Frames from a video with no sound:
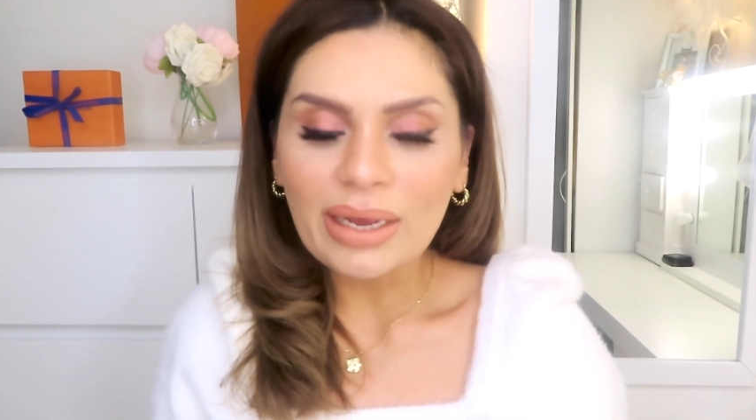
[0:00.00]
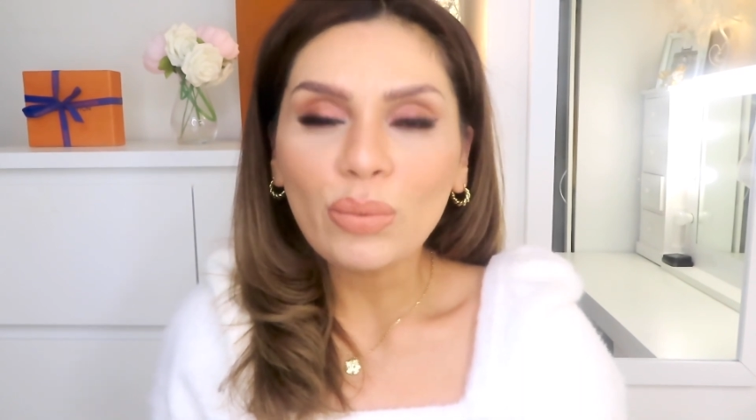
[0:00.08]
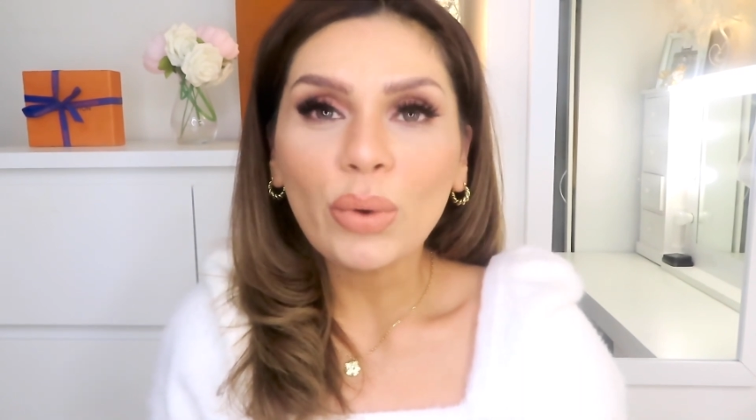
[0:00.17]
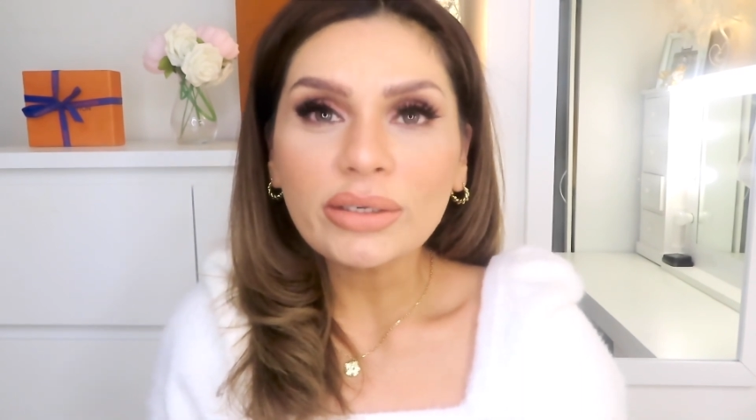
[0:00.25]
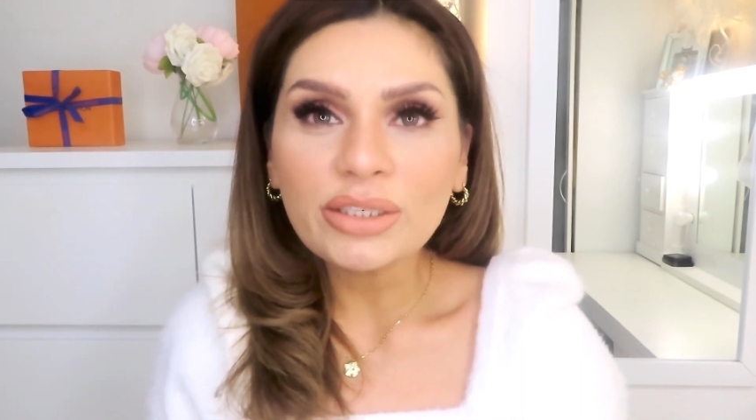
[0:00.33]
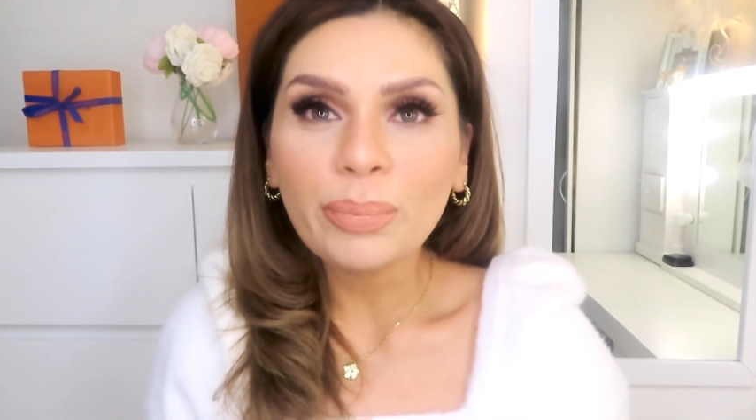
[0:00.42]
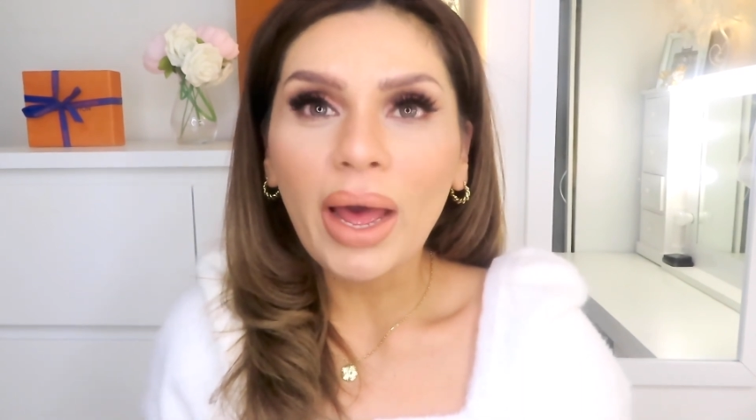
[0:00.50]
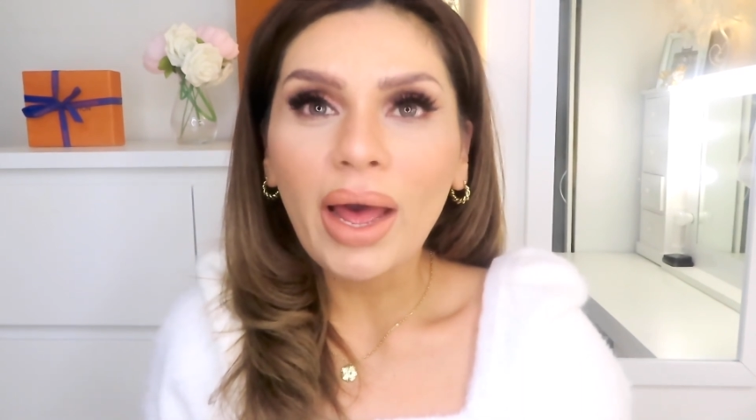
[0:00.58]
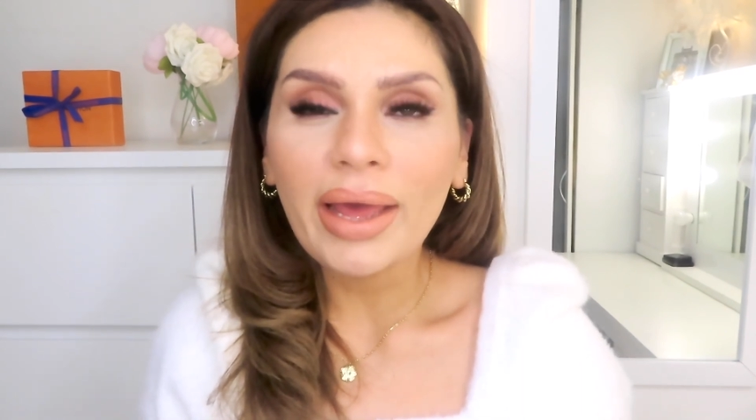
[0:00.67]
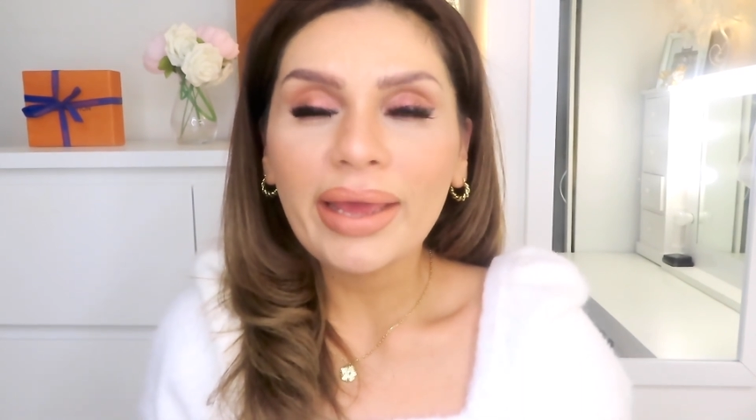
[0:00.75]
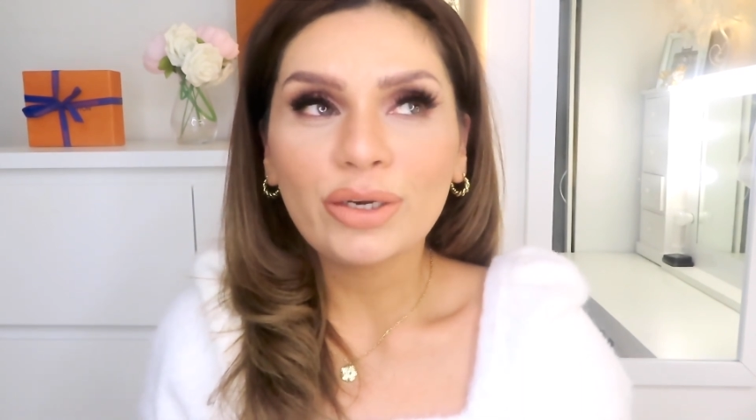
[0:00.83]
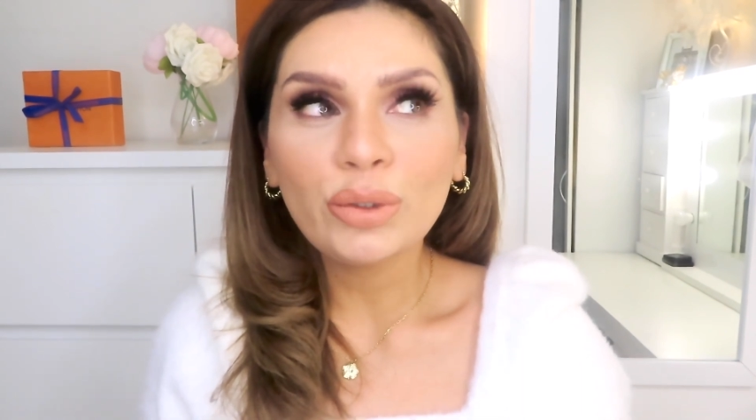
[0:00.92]
and what to
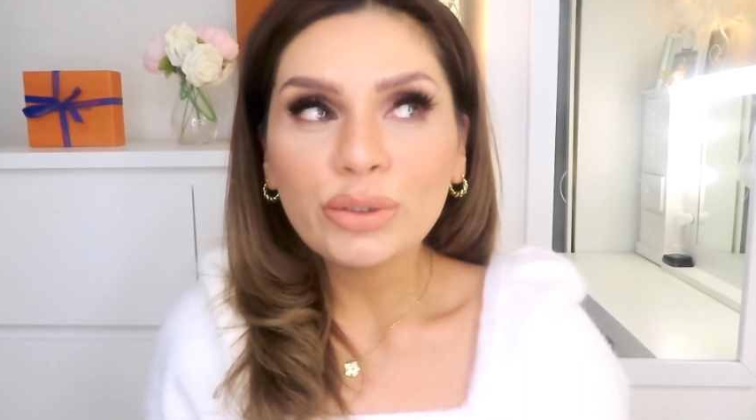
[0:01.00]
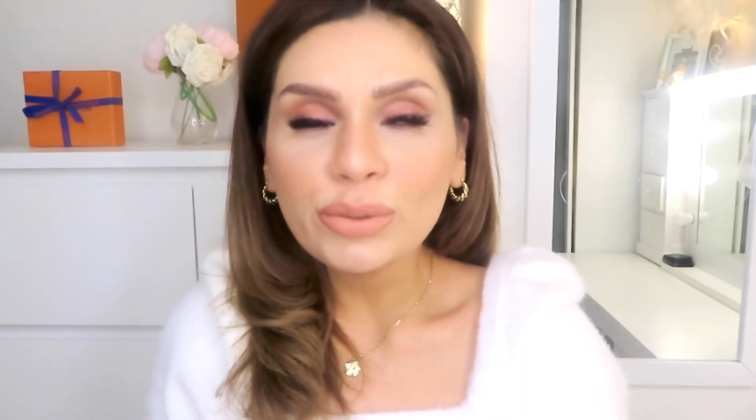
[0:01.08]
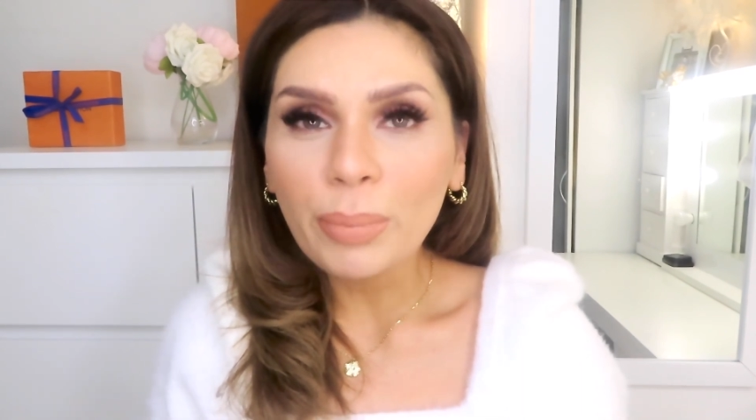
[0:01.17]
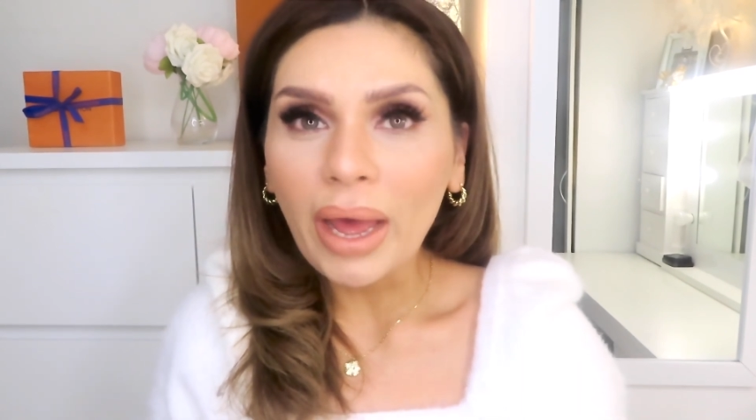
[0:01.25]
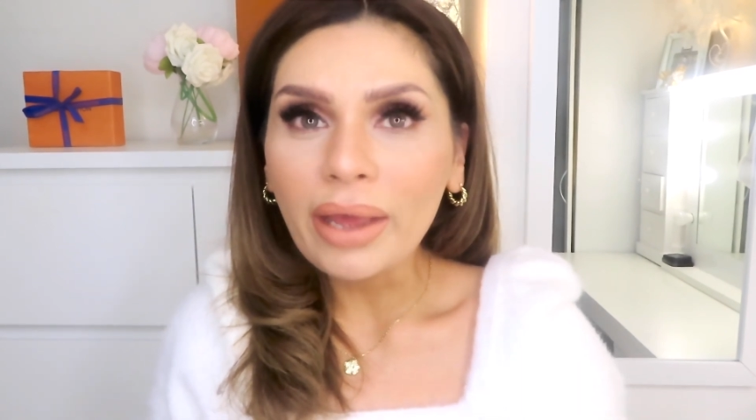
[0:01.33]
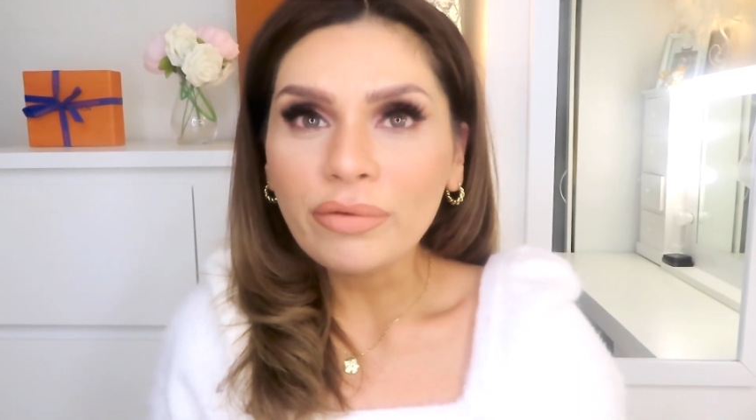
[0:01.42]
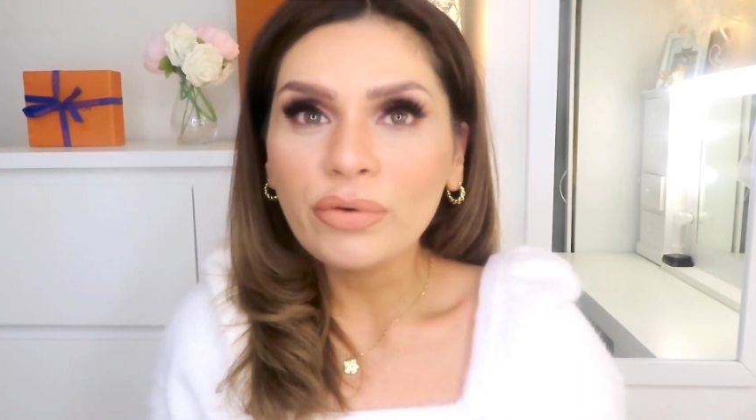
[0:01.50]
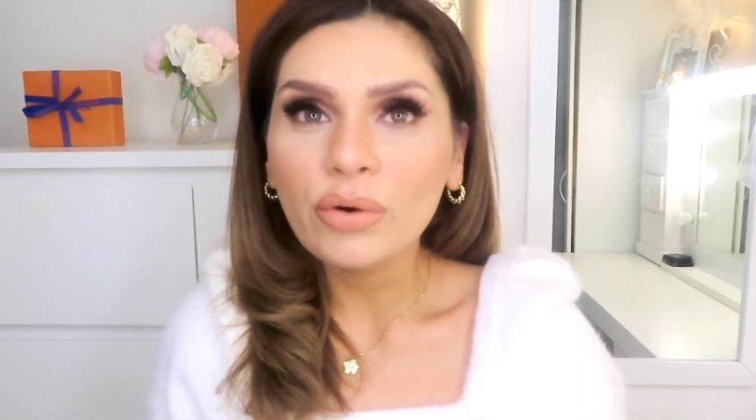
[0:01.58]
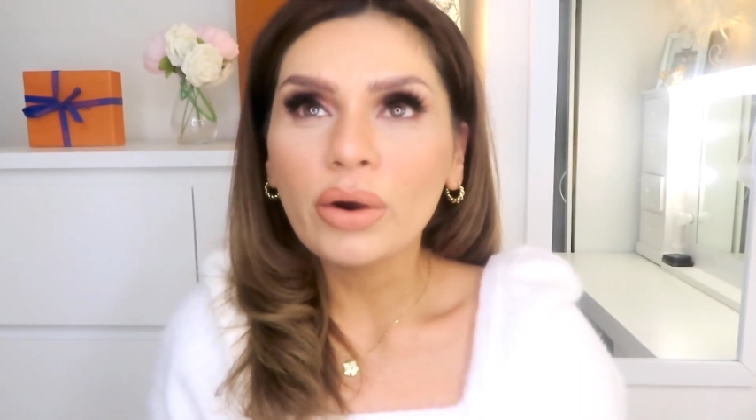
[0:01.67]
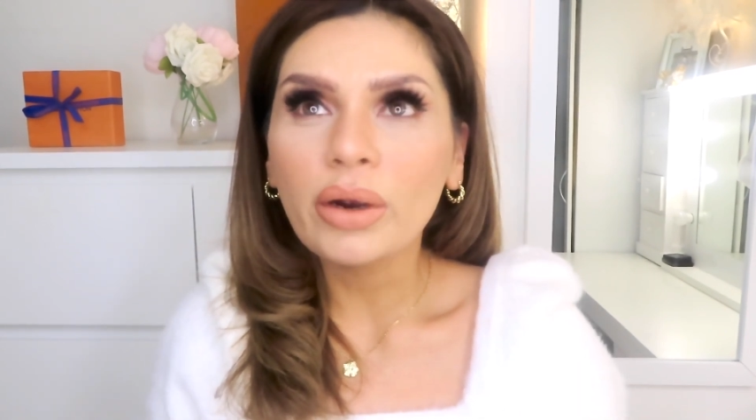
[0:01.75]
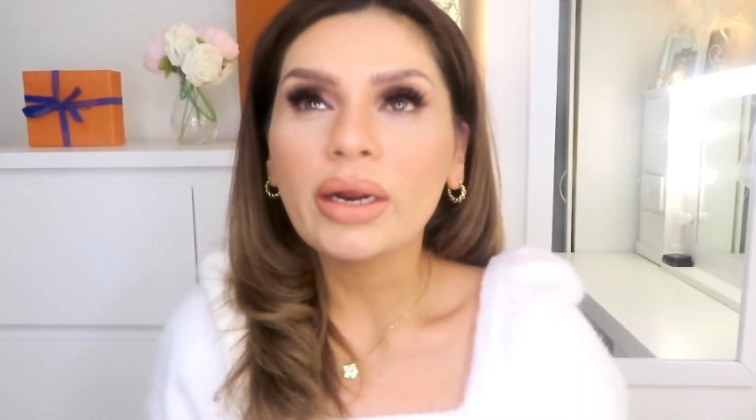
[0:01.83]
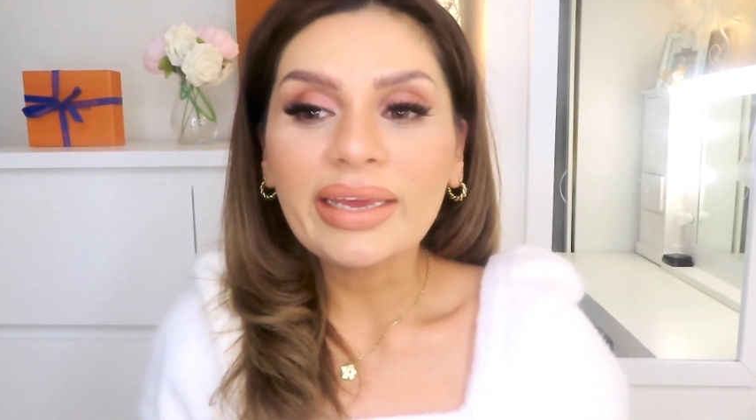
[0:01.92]
buy and who to buy for.